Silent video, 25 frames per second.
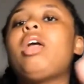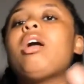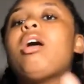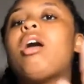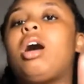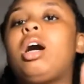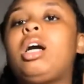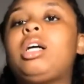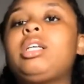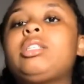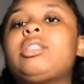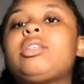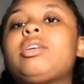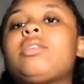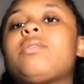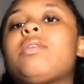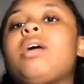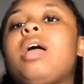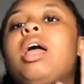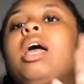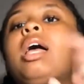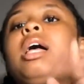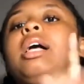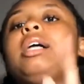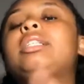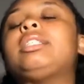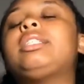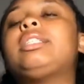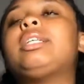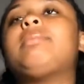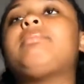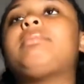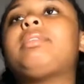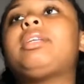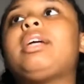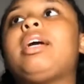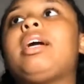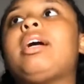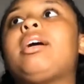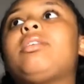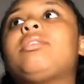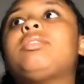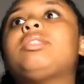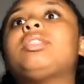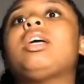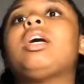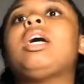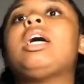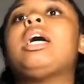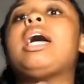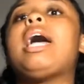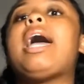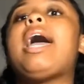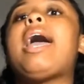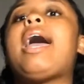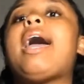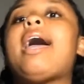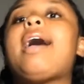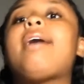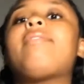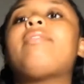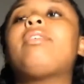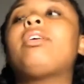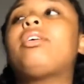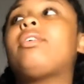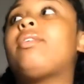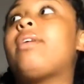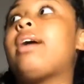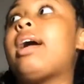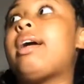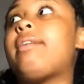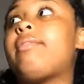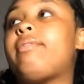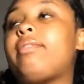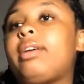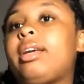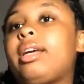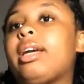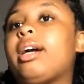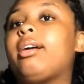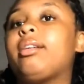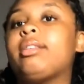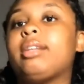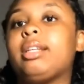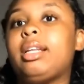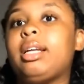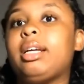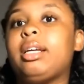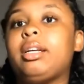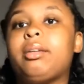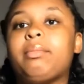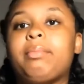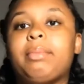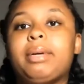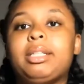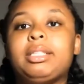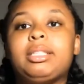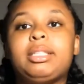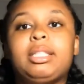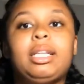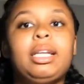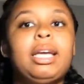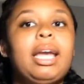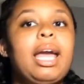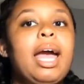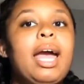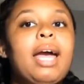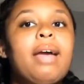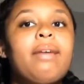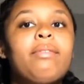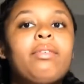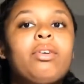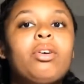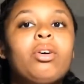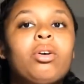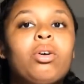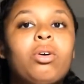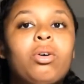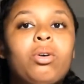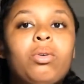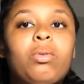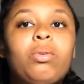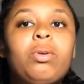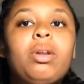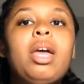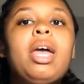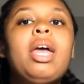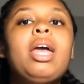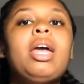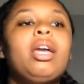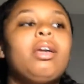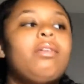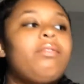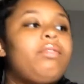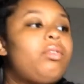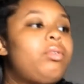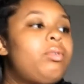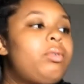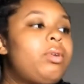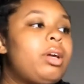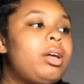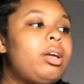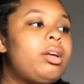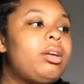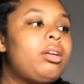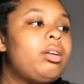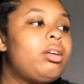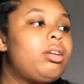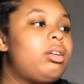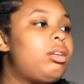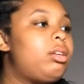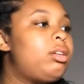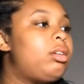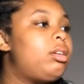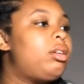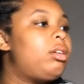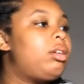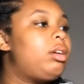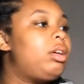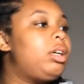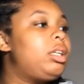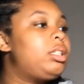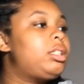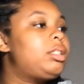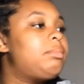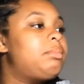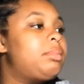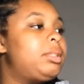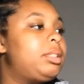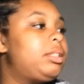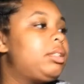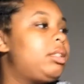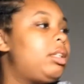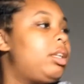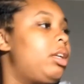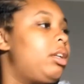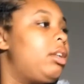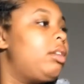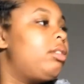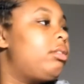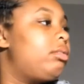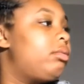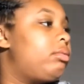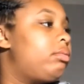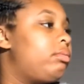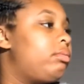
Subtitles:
Also, something else, have a graphing calculator. Basically, have your own. If you can, it's a mosquito.